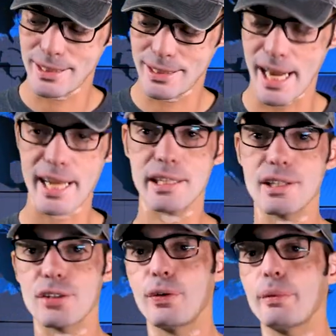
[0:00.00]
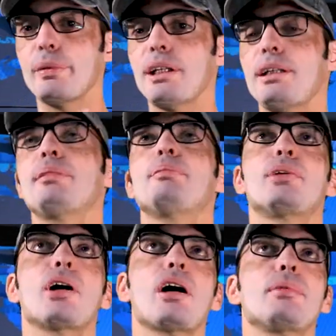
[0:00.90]
That is for me
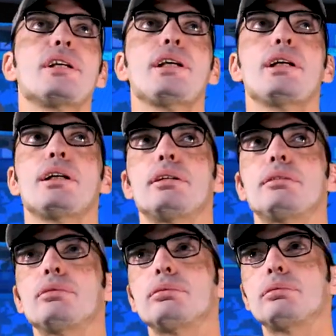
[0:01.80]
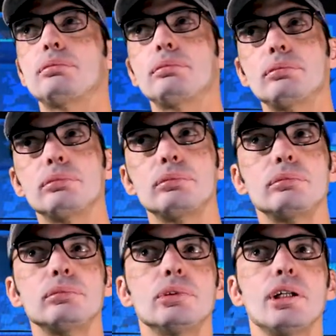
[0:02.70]
probably
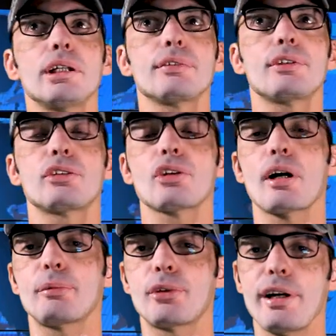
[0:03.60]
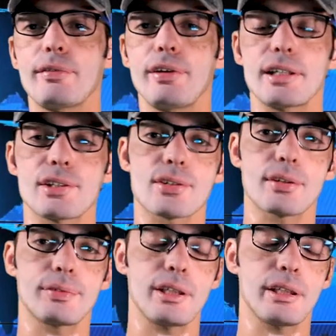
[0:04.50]
one of the top three events
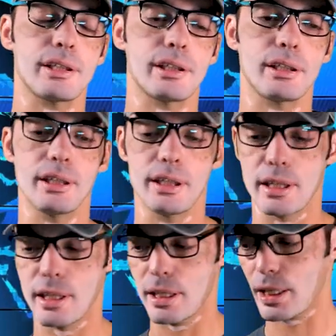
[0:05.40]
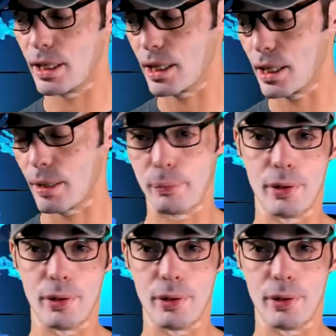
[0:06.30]
of the year, uh,